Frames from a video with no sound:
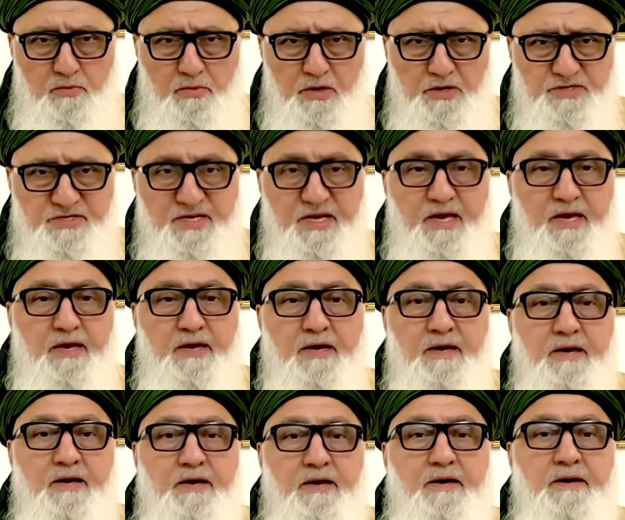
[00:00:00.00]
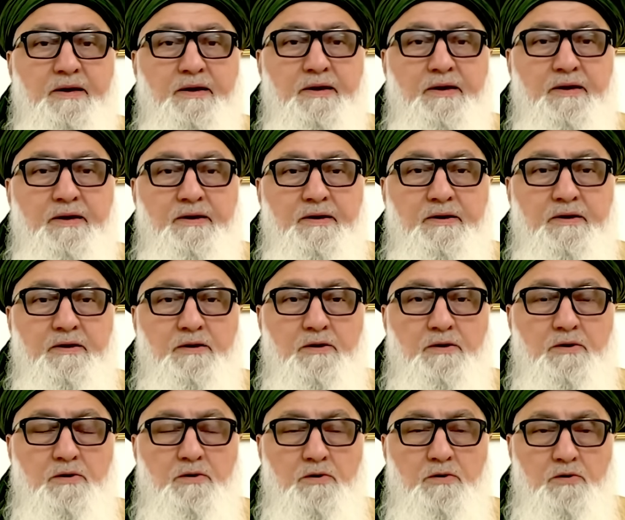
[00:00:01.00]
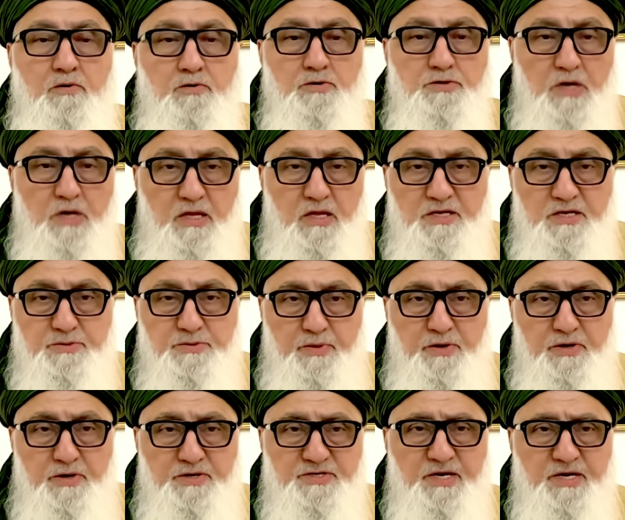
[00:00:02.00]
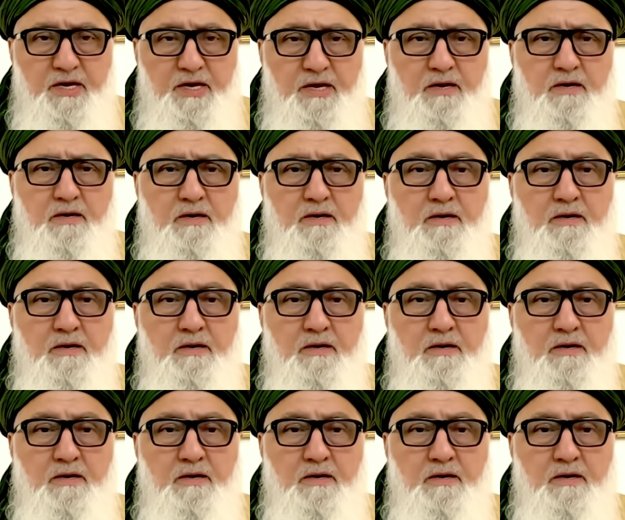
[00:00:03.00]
Mercy. Who's Allah's mercy?